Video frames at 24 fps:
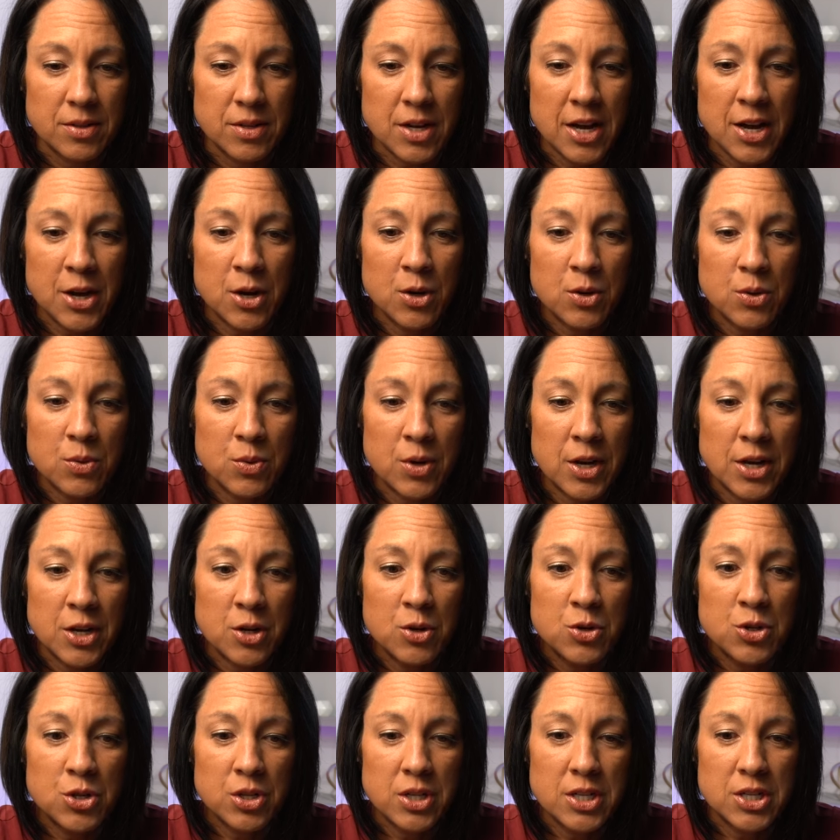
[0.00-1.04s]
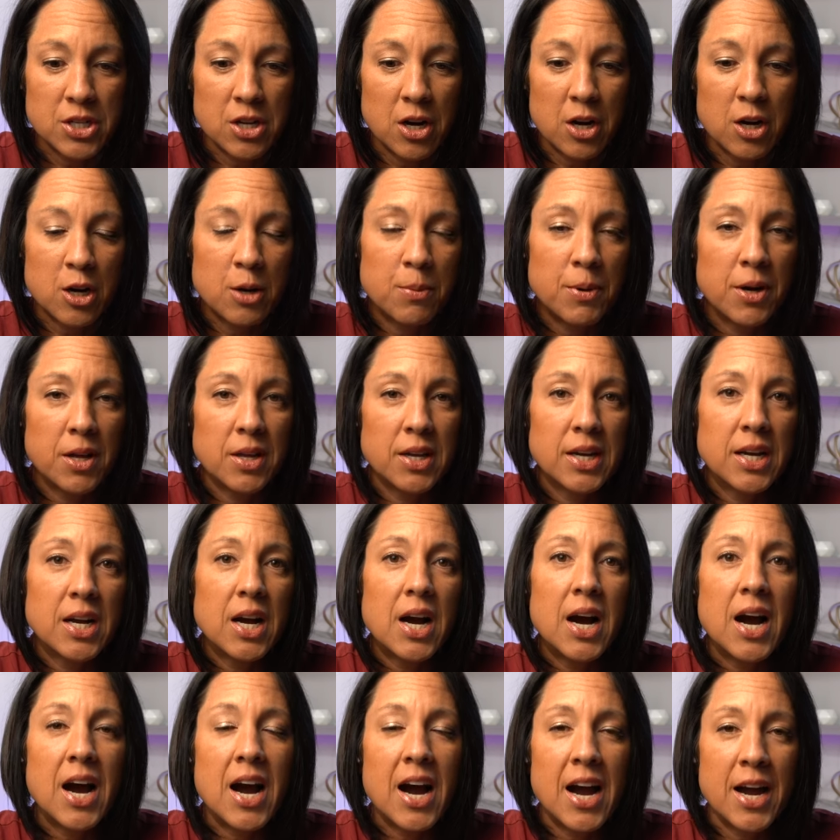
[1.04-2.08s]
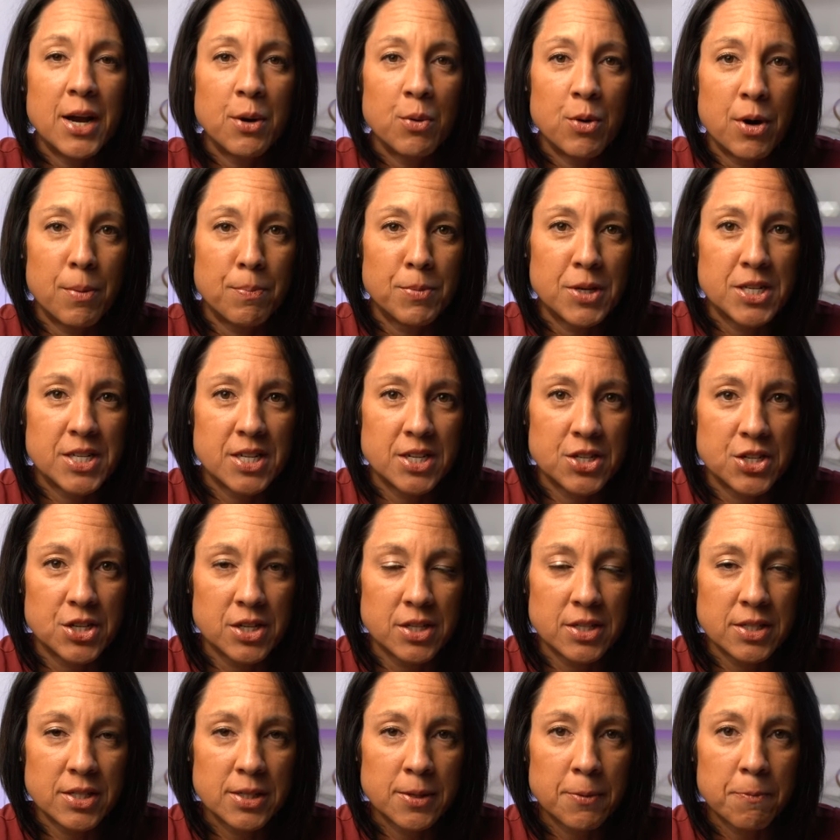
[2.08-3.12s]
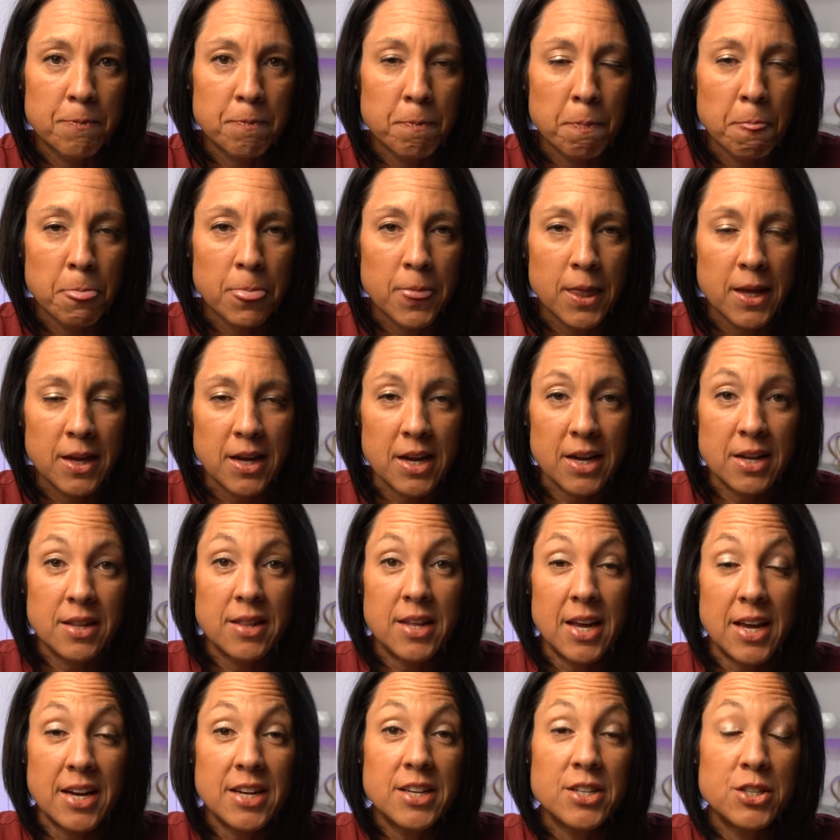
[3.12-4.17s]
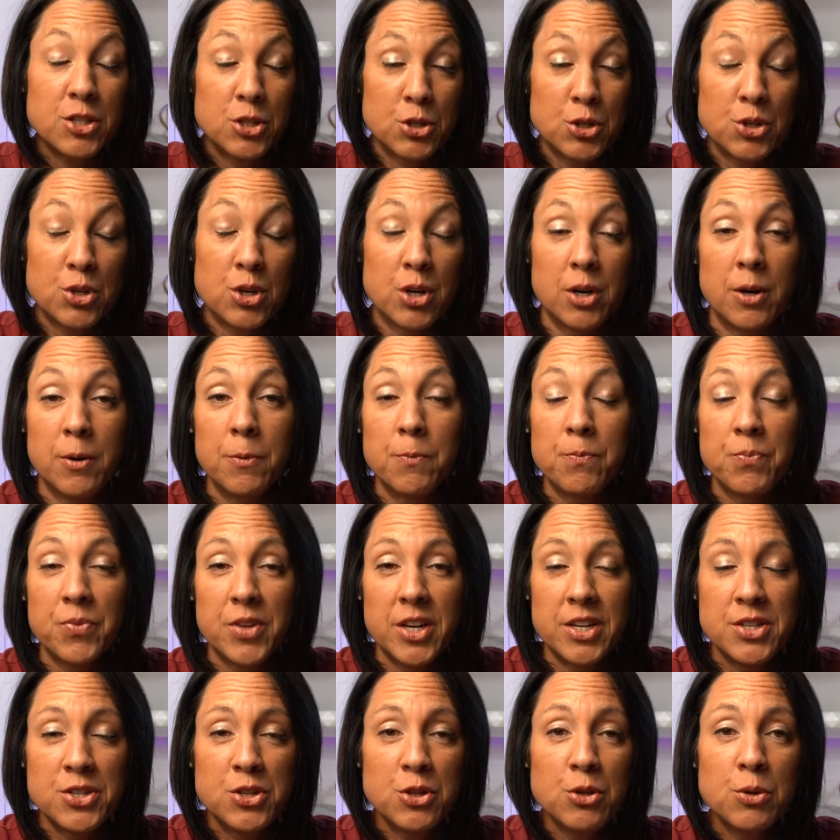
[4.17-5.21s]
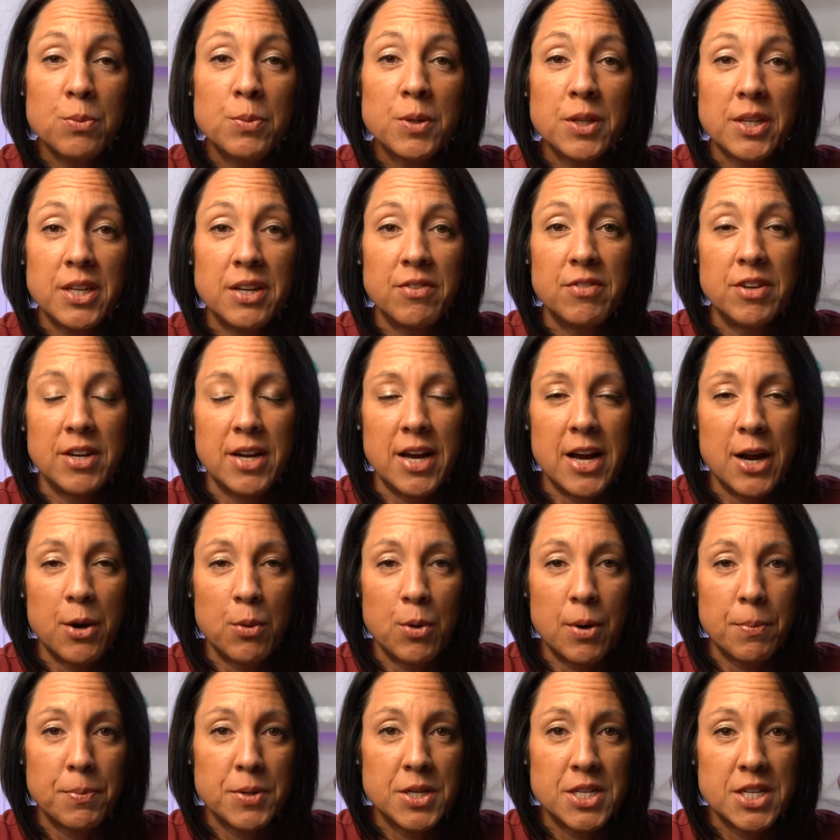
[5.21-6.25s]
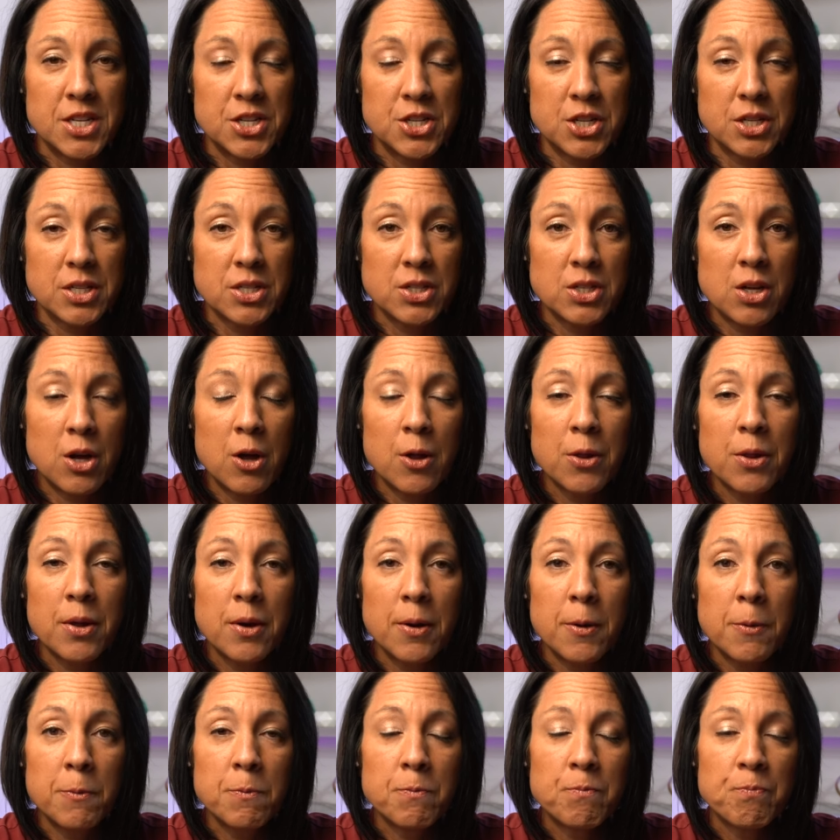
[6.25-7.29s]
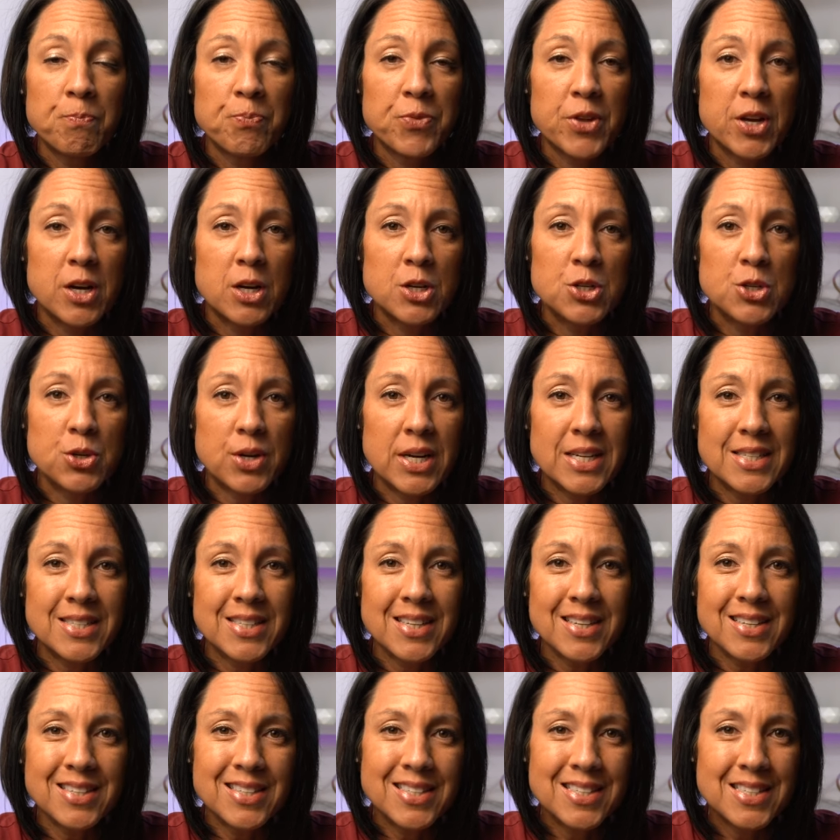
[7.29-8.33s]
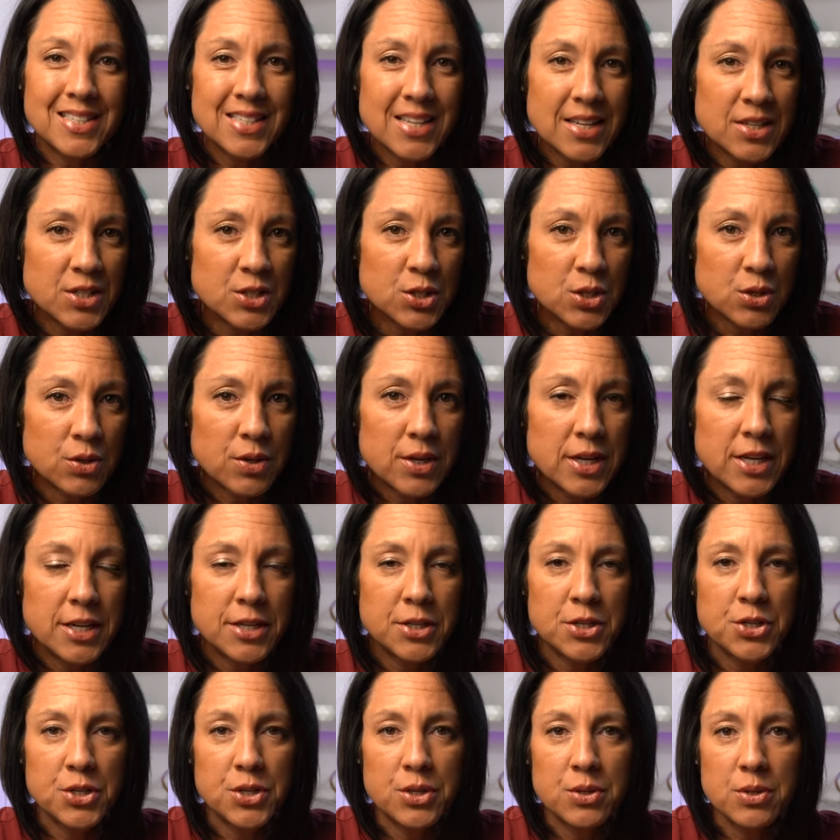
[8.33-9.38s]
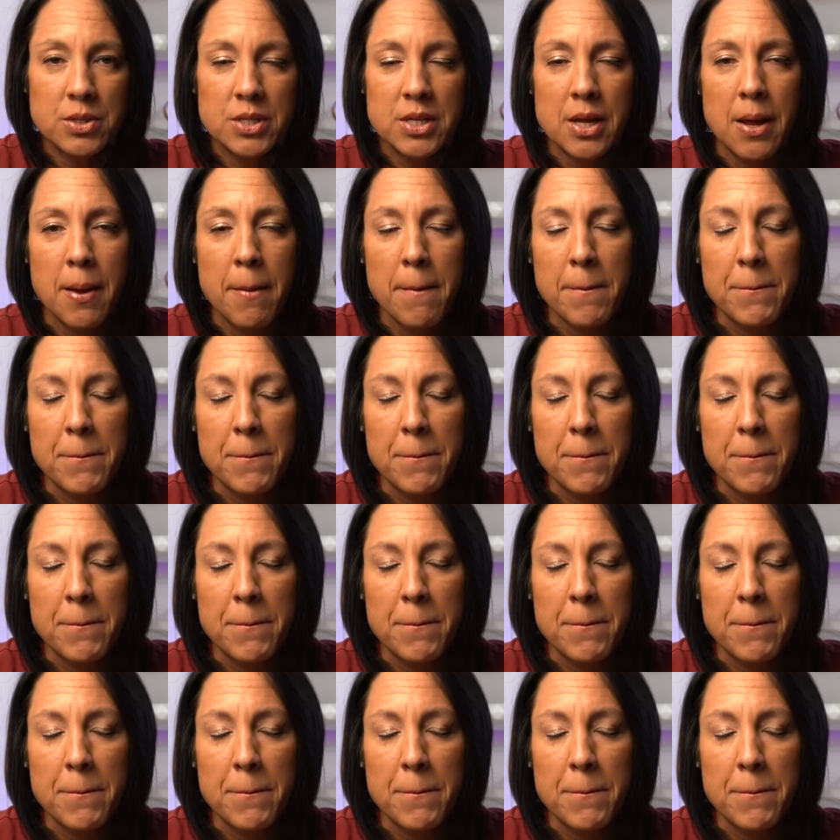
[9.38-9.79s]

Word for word: I, I usually talk about like high repetitions. And that is true. I do believe in high repetitions, although addressing sensory issues